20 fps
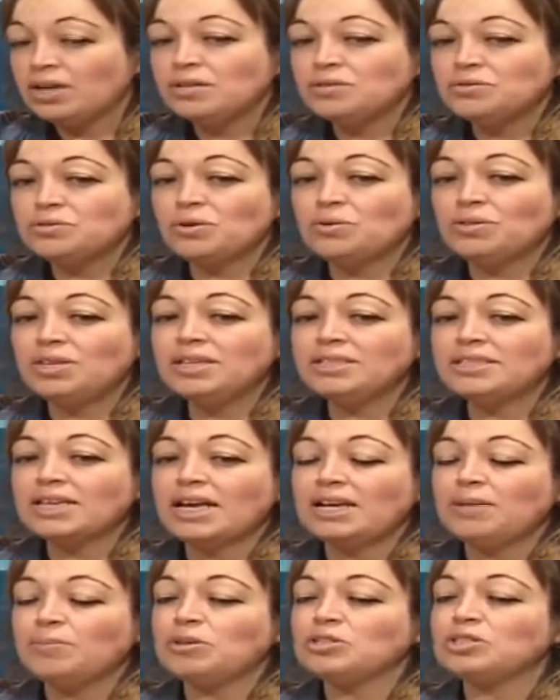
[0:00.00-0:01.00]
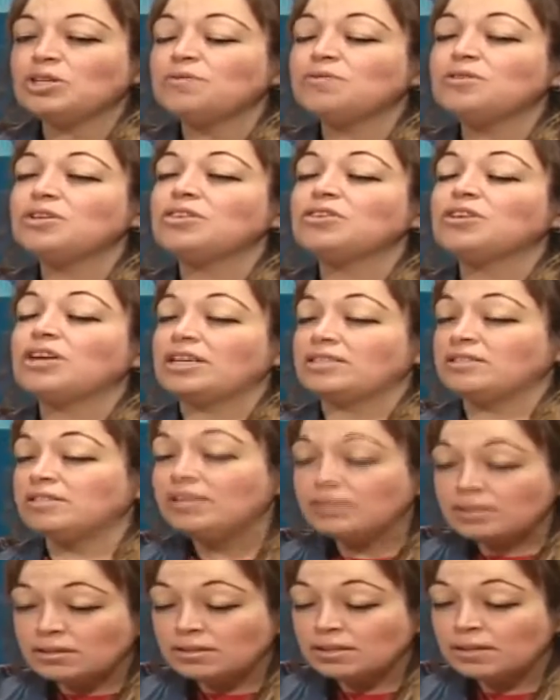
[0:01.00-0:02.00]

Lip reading: So these animals are first threatened.